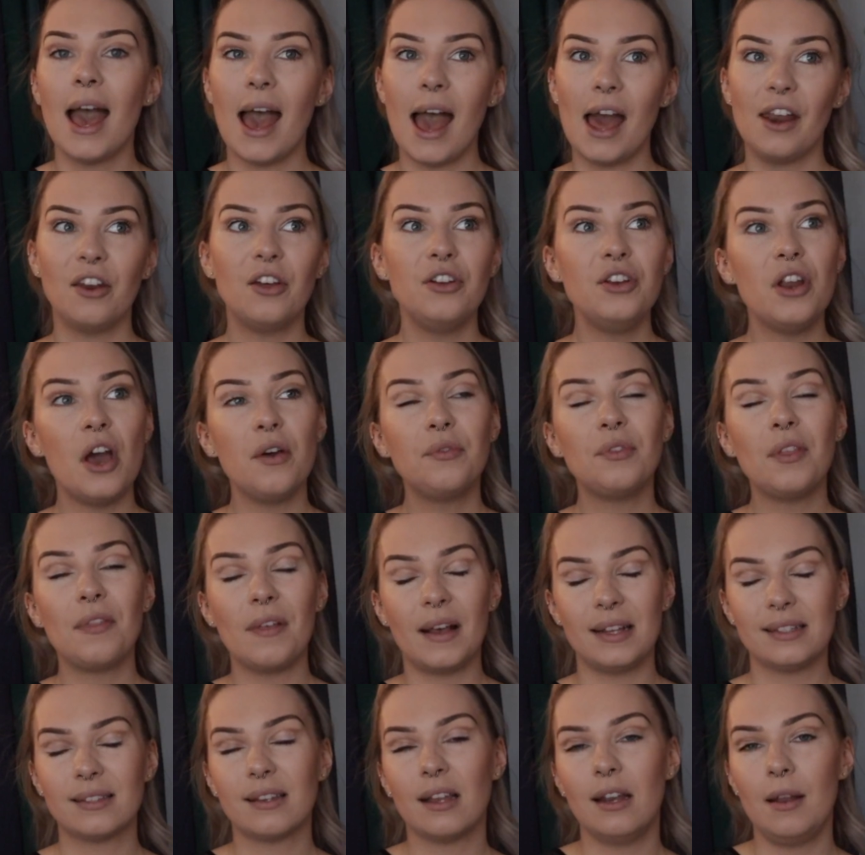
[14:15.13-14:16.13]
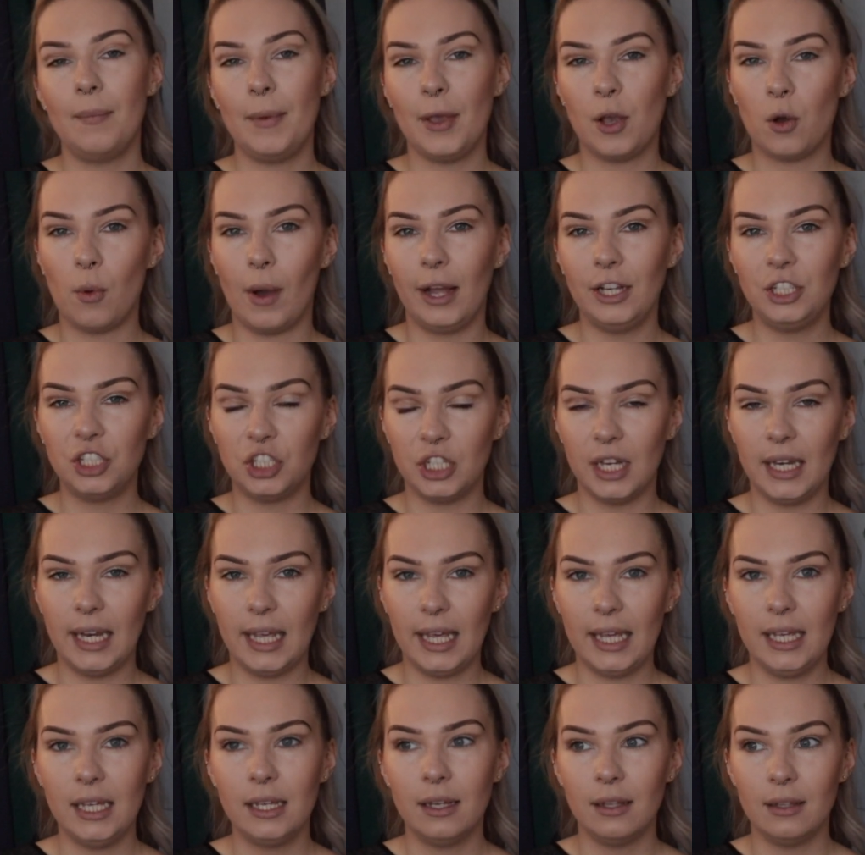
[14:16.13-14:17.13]
And I know that that's going to be quite
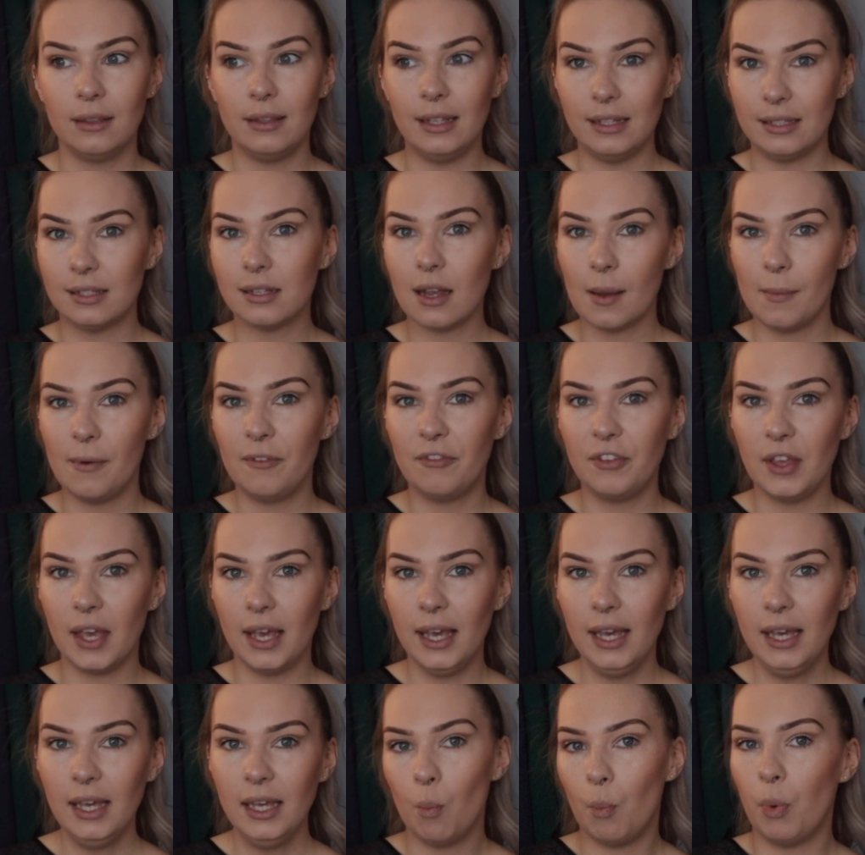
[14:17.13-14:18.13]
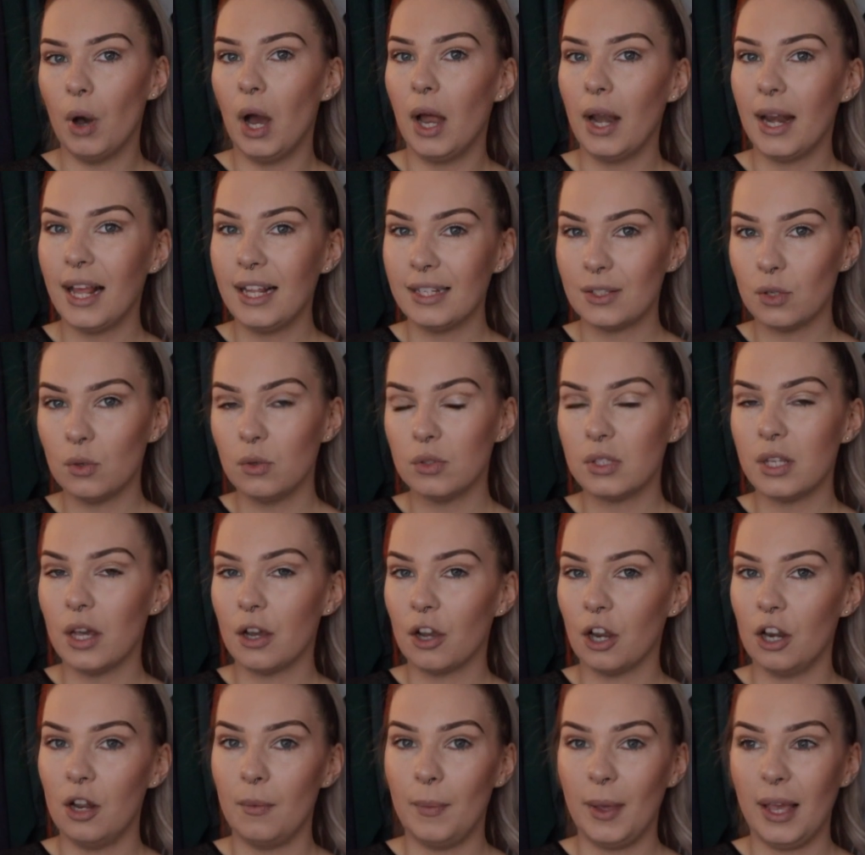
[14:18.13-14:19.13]
chilly this time of year, but it's also
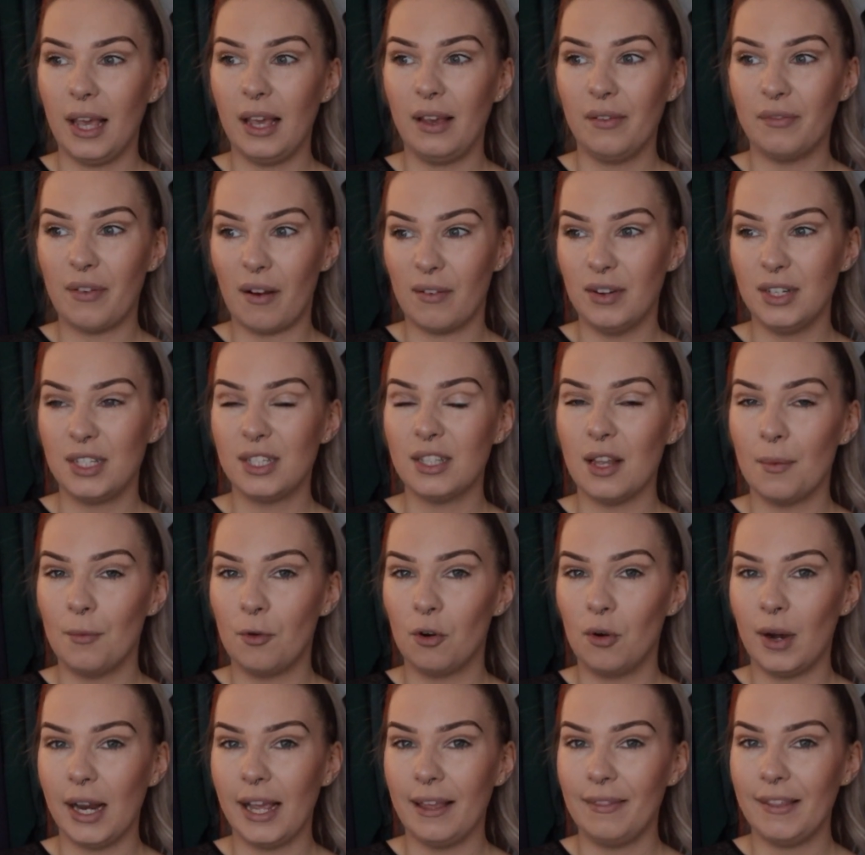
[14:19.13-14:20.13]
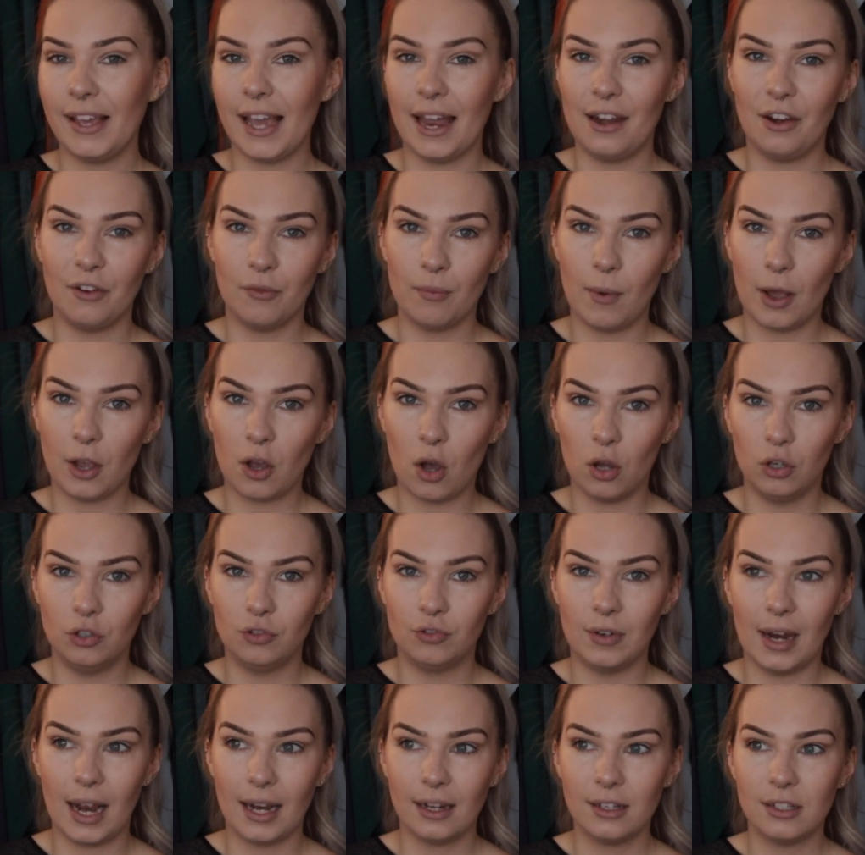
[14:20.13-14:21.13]
going to be very summery at the end of my
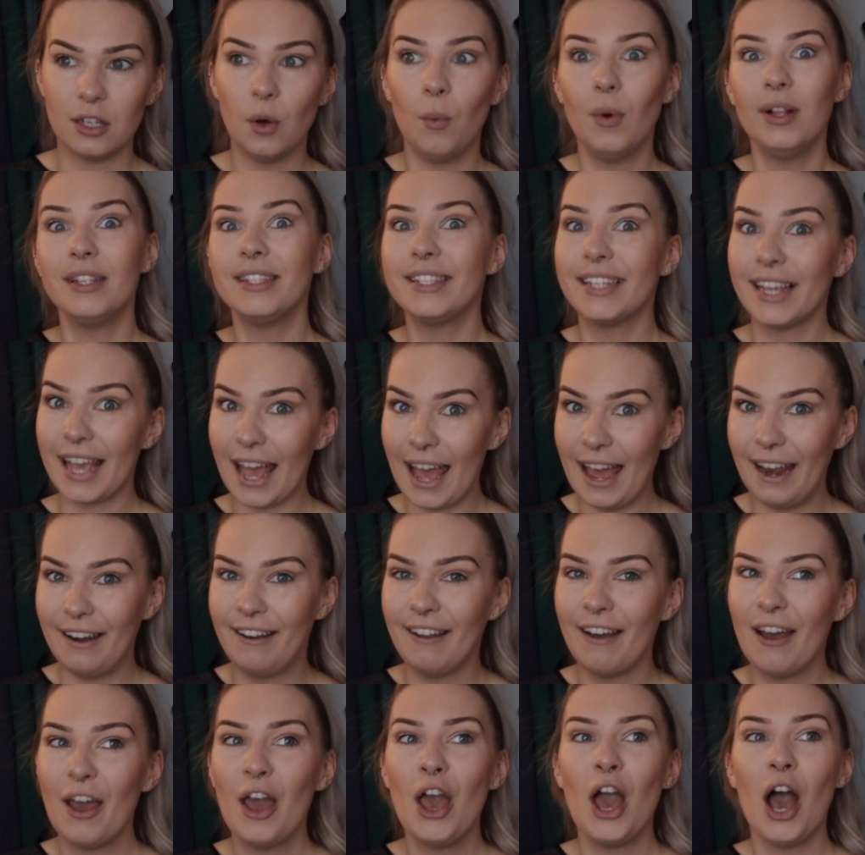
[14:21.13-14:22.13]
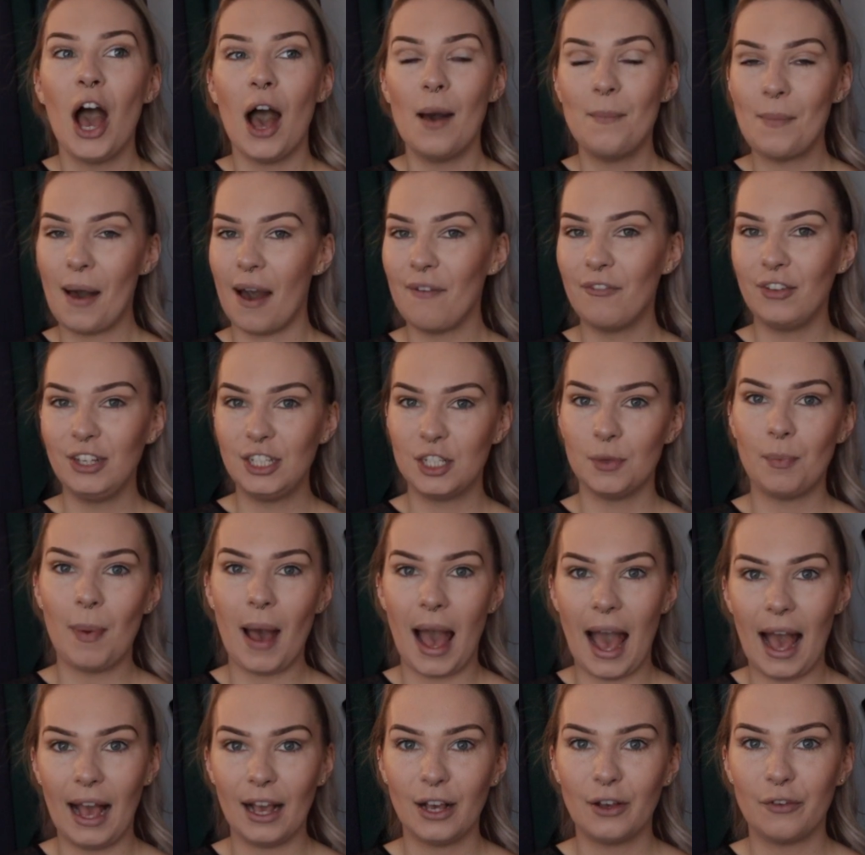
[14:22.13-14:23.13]
contract. So once again, I'm having to
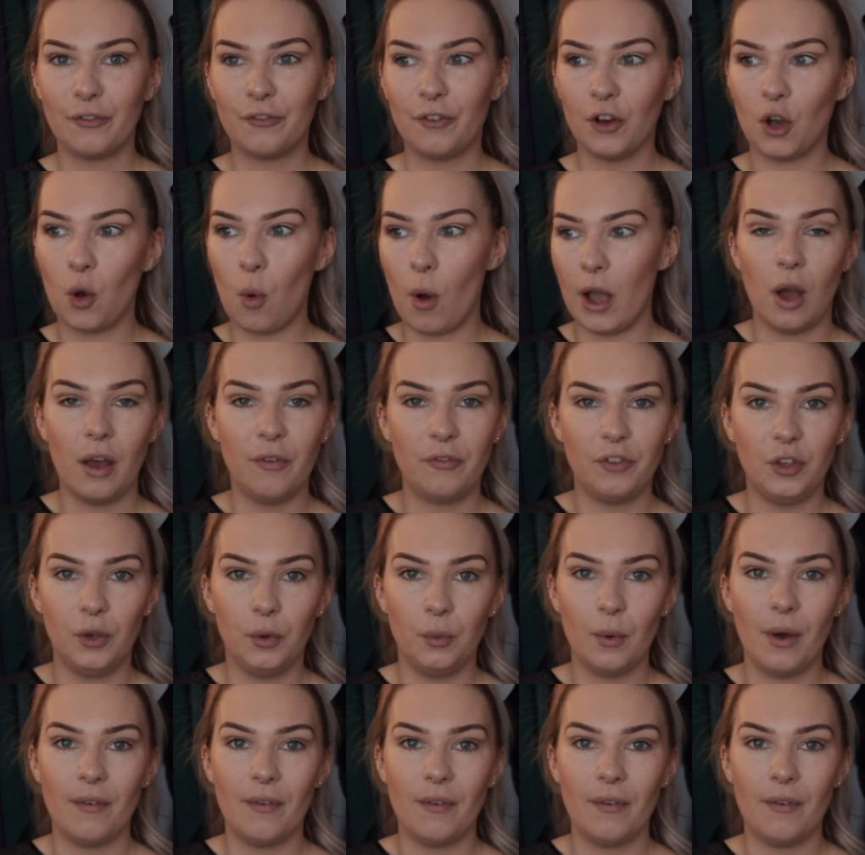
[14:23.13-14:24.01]
pack for quite a few